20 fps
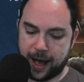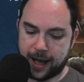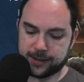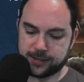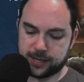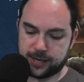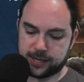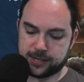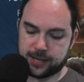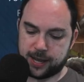as
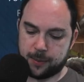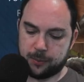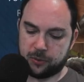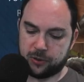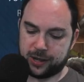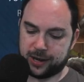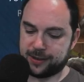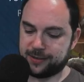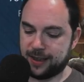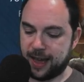an
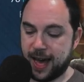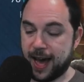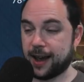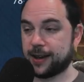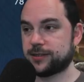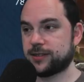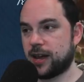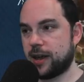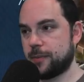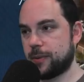example, an
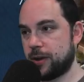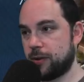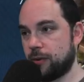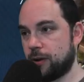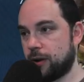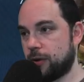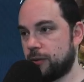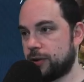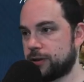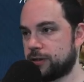attack type
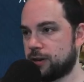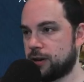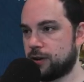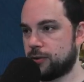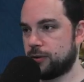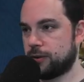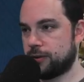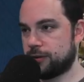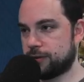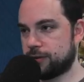hero is going
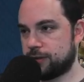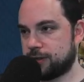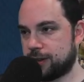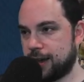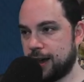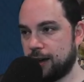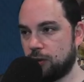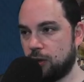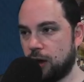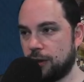to
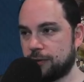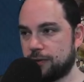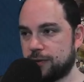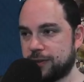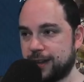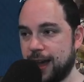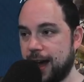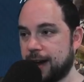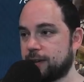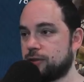scale off of
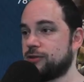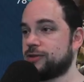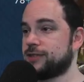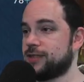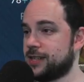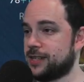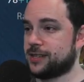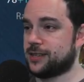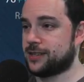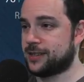attack. You can
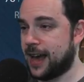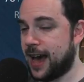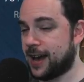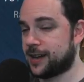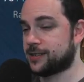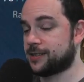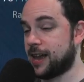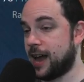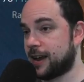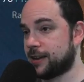see his
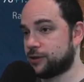attack stat